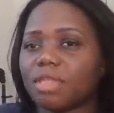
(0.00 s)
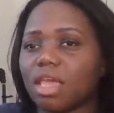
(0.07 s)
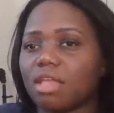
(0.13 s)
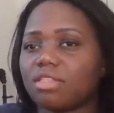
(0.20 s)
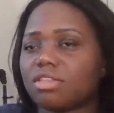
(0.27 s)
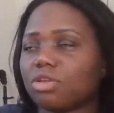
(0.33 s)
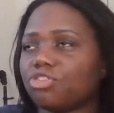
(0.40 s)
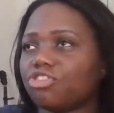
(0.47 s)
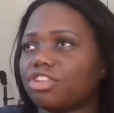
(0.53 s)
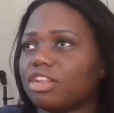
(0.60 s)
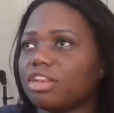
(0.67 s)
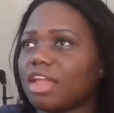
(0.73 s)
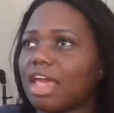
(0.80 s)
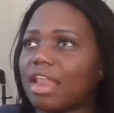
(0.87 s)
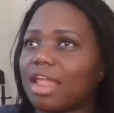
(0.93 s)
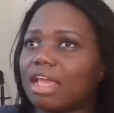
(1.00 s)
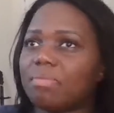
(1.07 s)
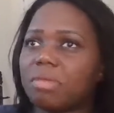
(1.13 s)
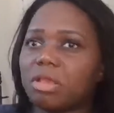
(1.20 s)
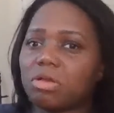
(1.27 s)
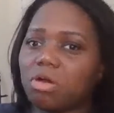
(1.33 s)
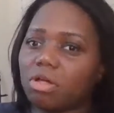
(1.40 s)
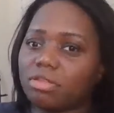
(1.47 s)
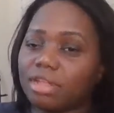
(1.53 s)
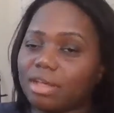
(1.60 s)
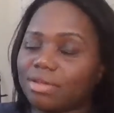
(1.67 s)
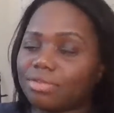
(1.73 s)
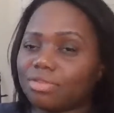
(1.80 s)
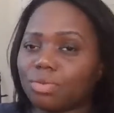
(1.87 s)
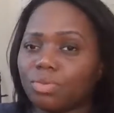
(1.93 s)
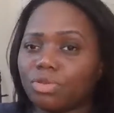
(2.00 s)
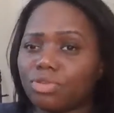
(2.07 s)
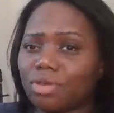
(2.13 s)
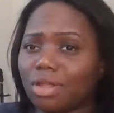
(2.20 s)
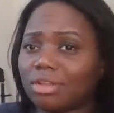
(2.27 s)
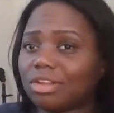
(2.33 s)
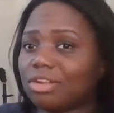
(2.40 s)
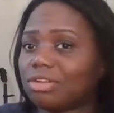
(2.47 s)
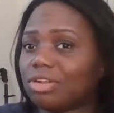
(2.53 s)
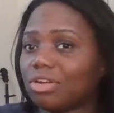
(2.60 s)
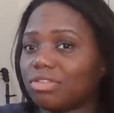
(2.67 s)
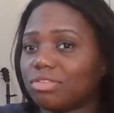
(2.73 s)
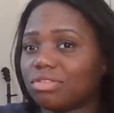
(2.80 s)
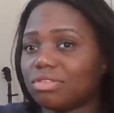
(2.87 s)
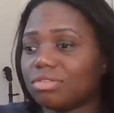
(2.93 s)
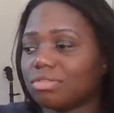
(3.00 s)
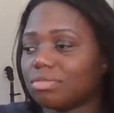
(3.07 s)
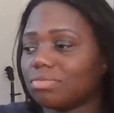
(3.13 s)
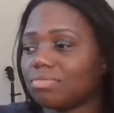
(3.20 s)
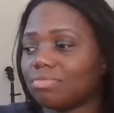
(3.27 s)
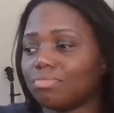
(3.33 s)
And so she did not like being called out. So when you call out a narcissist,